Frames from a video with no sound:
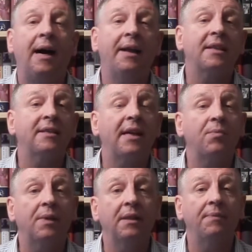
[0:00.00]
and I
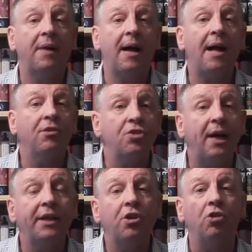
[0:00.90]
said, well, I'll
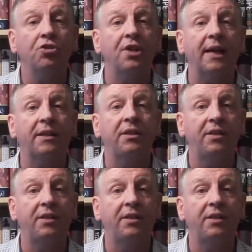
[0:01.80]
try and contact